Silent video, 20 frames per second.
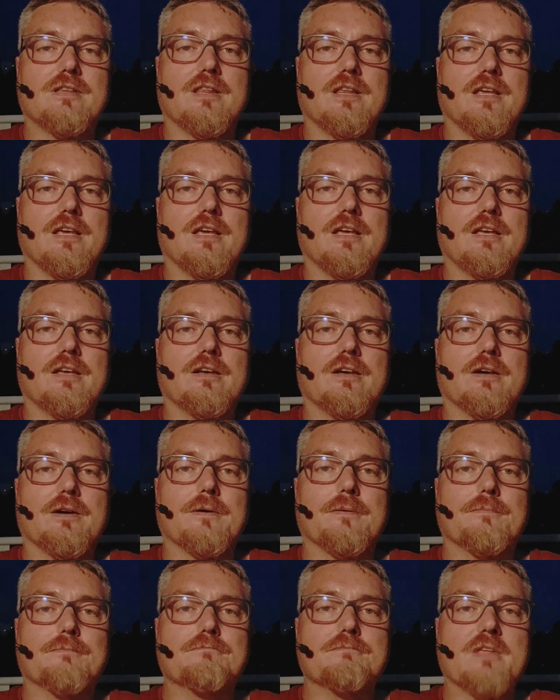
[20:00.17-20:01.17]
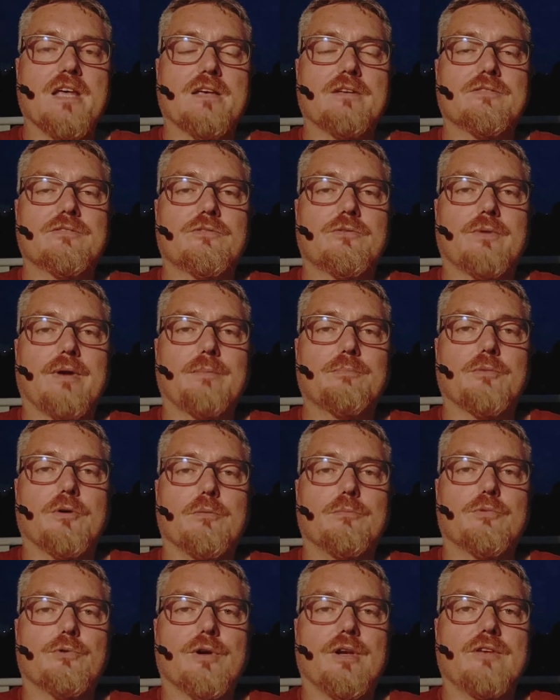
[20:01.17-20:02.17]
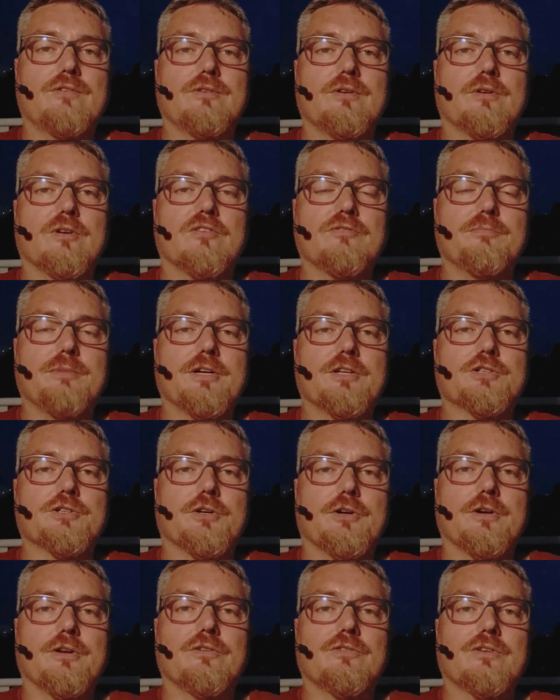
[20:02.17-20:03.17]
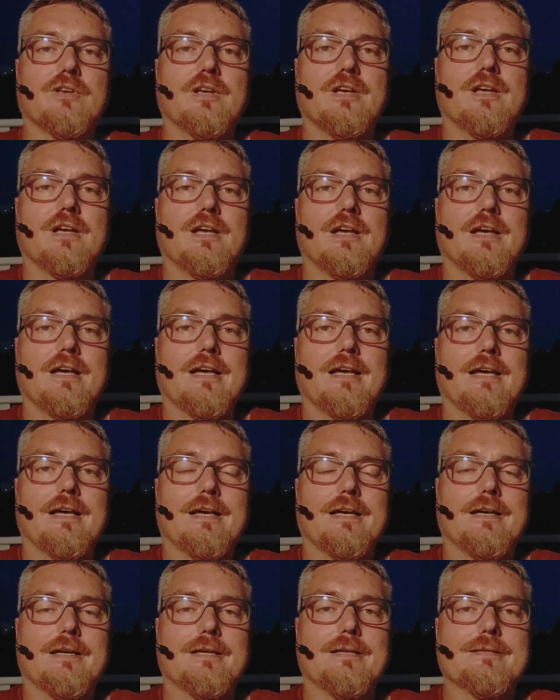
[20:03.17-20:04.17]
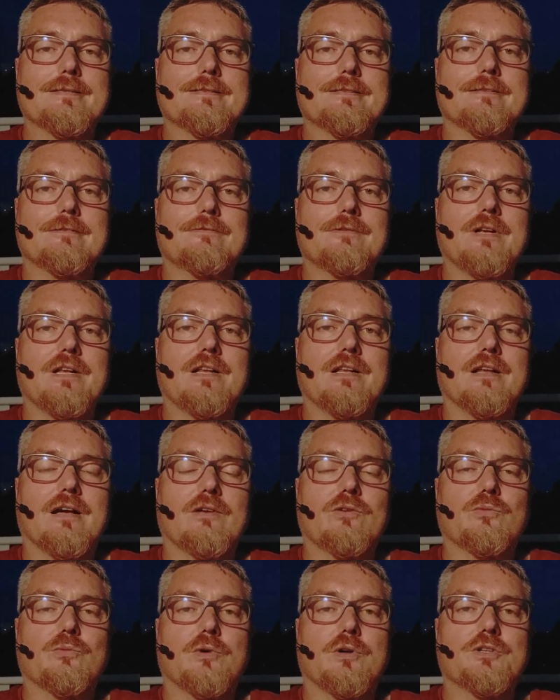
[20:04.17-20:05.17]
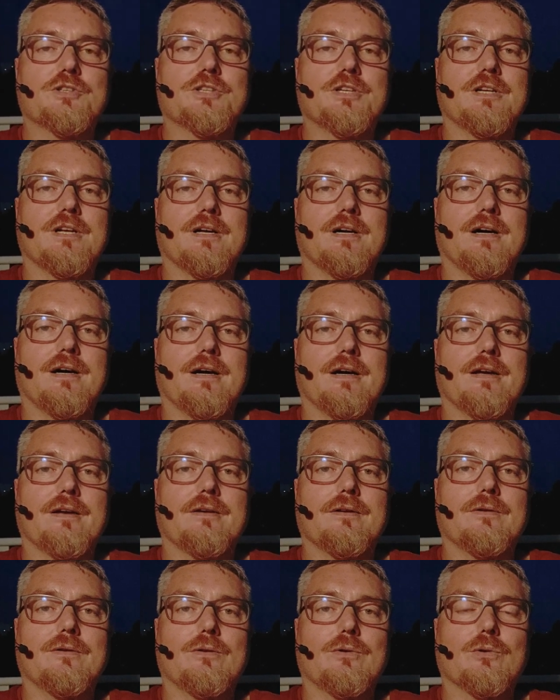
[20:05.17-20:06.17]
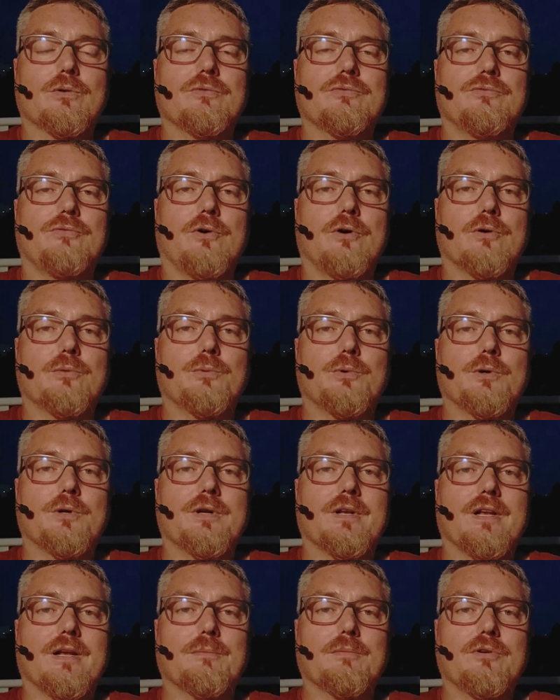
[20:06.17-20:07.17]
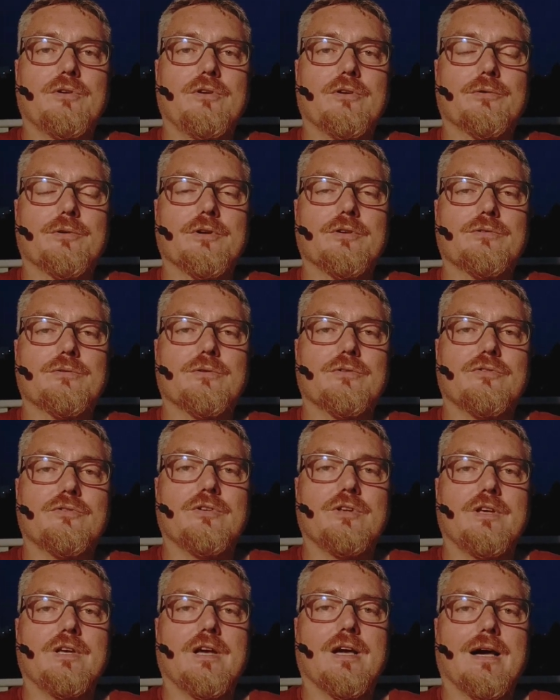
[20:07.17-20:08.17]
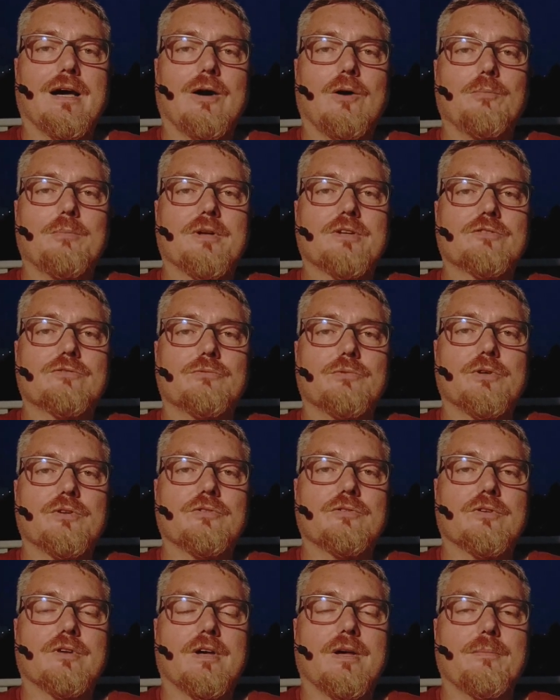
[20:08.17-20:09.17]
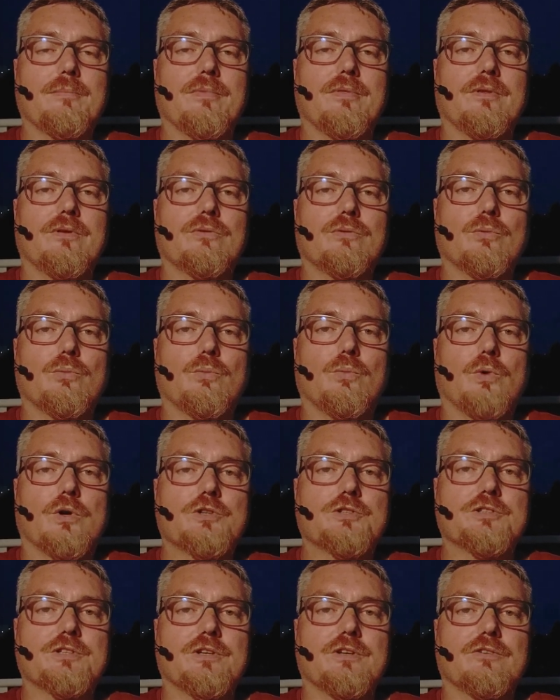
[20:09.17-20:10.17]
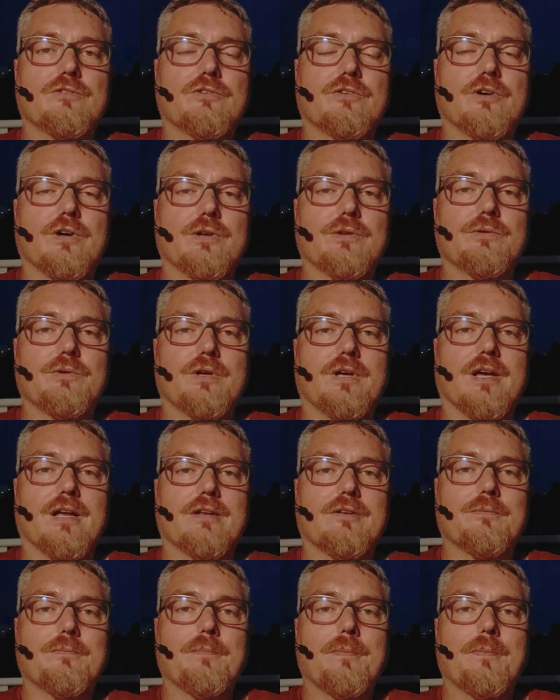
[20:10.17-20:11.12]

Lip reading: the strap or bracelet of my choice. It's a really nice watch, and I look forward and I'm curious to see how much wrist time this watch is going to get.